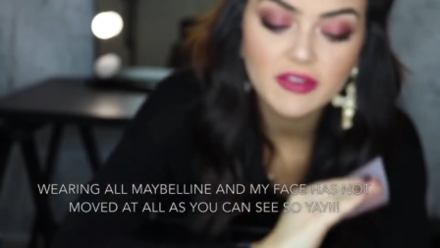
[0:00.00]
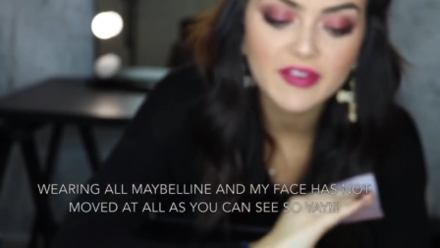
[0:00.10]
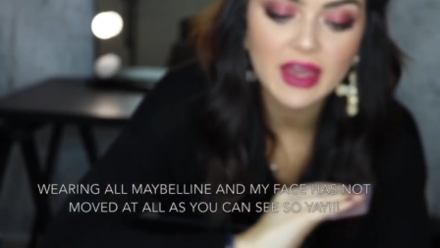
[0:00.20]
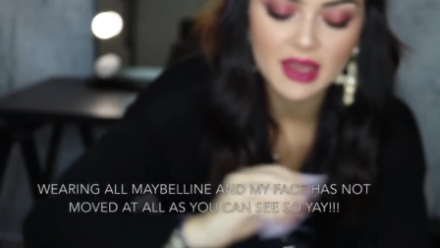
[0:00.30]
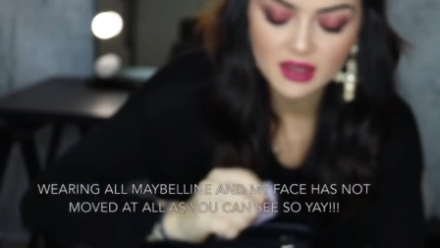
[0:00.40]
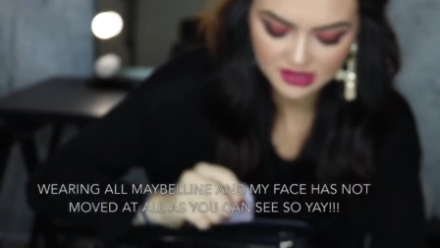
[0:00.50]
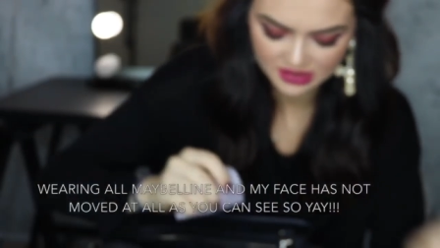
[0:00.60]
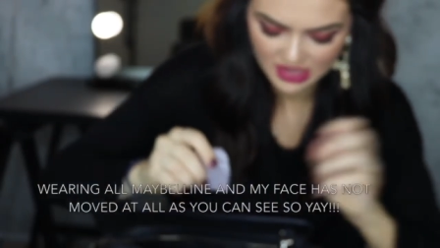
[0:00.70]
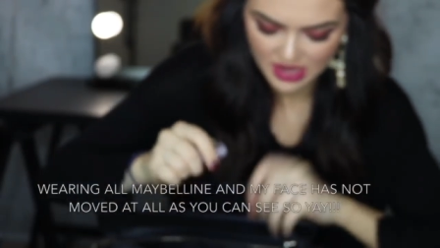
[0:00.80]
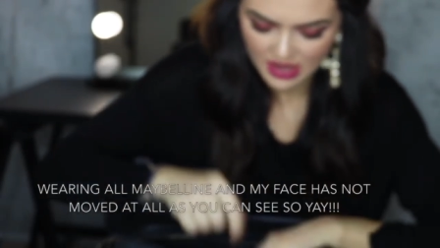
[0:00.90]

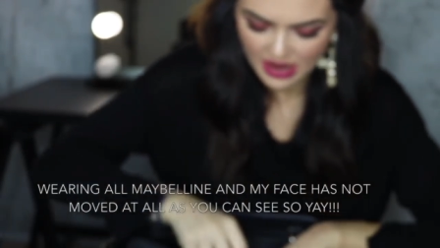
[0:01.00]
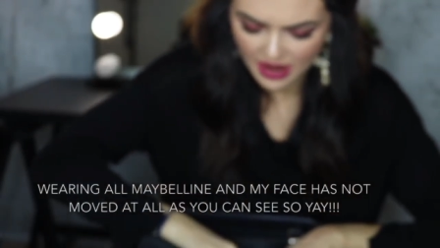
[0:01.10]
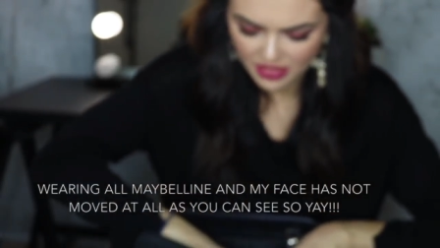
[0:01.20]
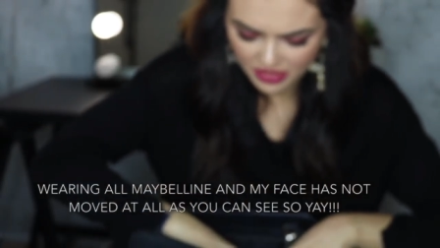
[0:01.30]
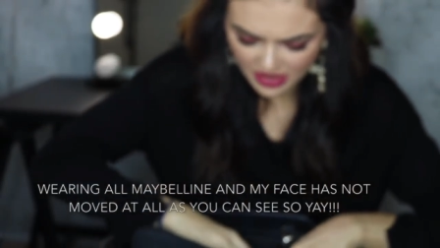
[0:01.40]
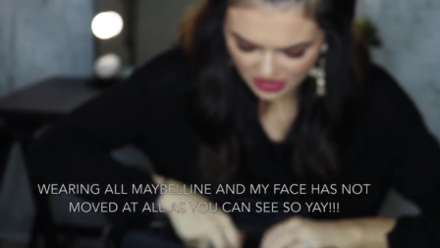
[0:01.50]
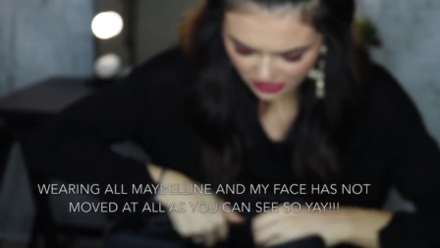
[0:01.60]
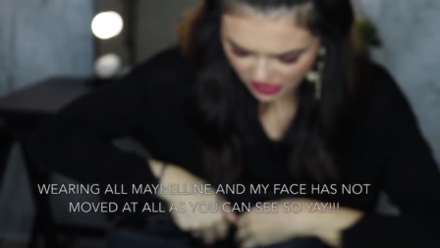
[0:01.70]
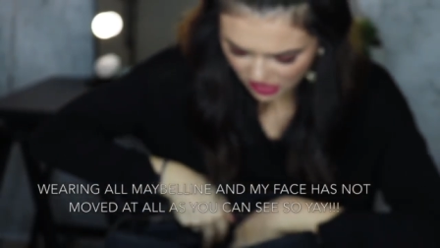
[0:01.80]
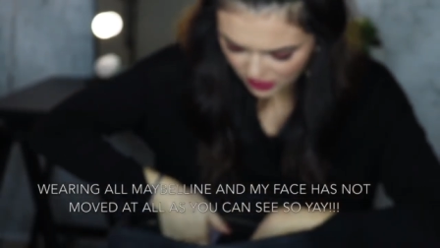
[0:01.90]
face and then you
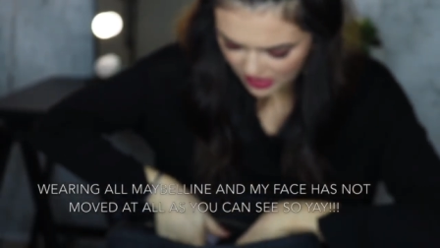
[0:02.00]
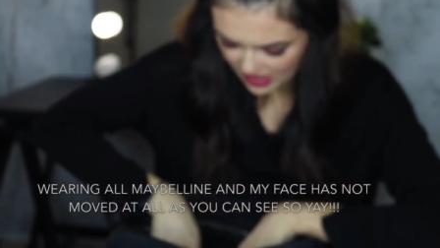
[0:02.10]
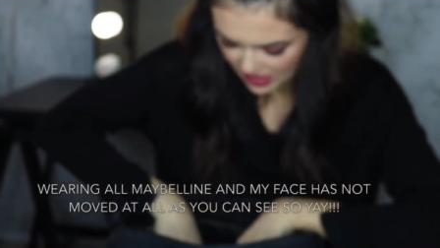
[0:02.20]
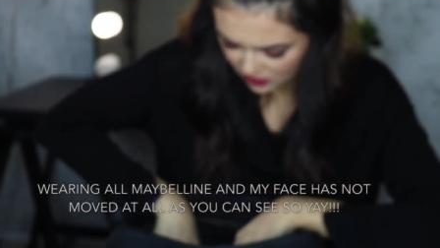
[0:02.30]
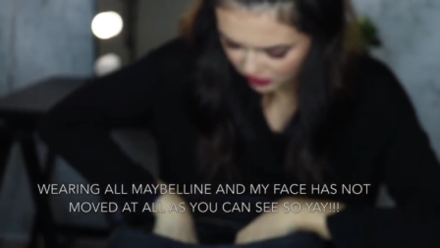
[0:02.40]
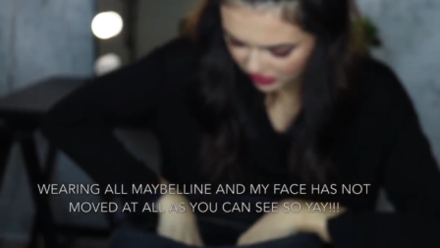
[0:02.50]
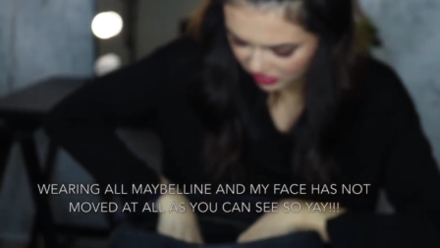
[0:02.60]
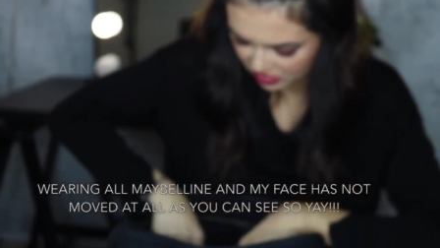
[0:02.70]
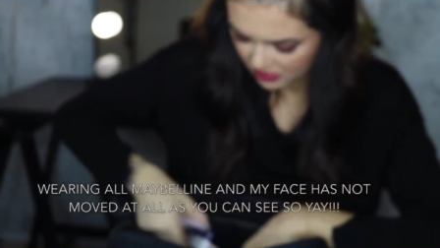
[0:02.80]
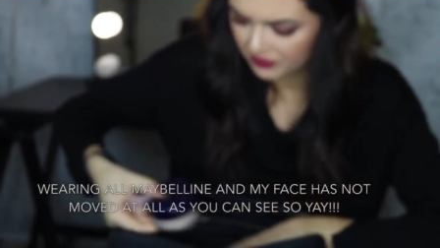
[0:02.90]
can go ahead
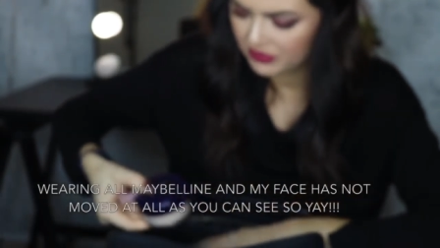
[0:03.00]
with